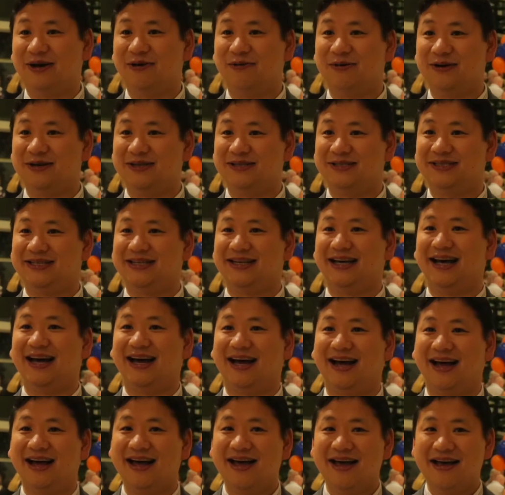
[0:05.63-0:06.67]
It was
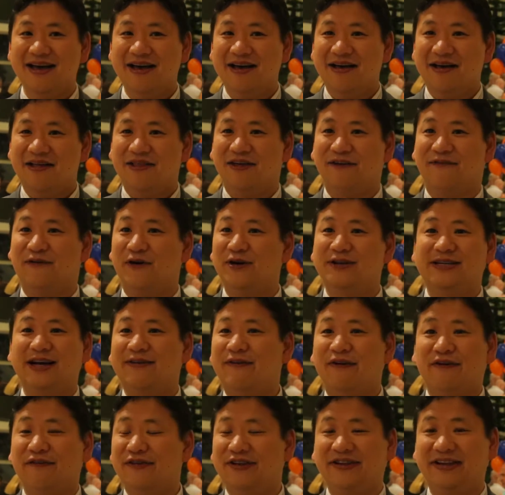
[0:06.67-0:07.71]
the first
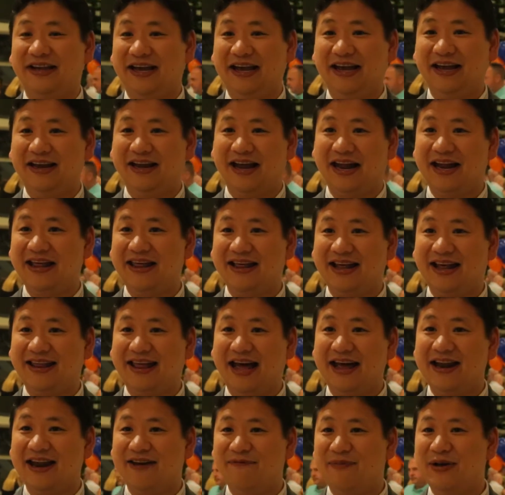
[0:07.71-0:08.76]
time I've ever seen anything like
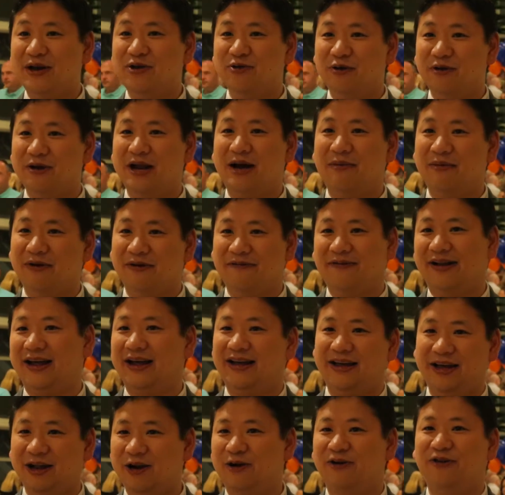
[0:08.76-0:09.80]
that. And I've been to a number of
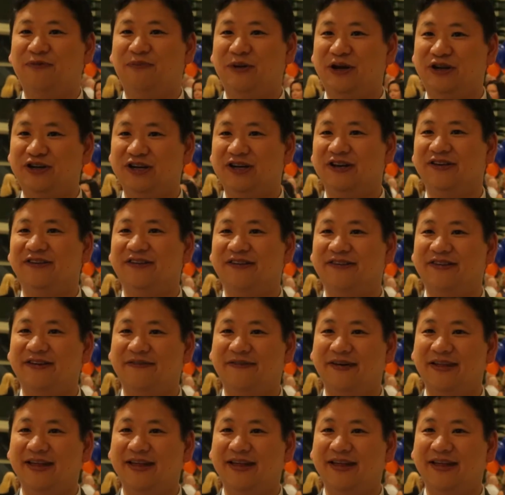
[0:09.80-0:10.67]
speeches and stuff